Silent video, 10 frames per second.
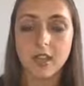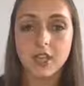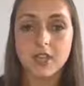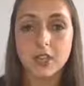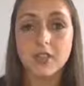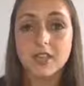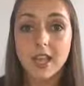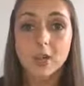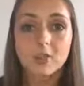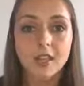So this
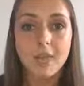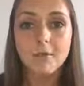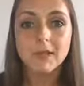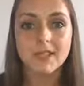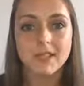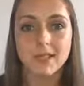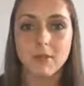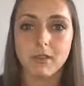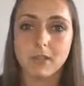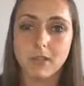helps them because it's
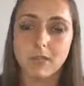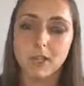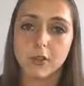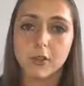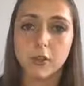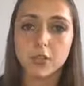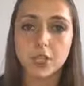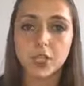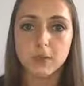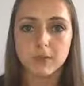something for them to look forward
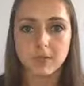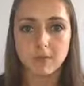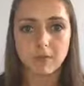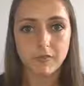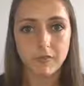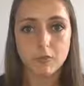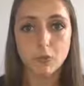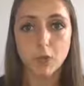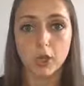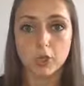to, it's something for them to
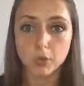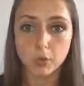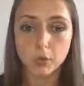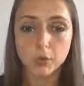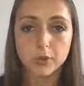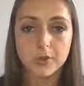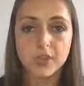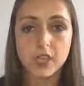work towards.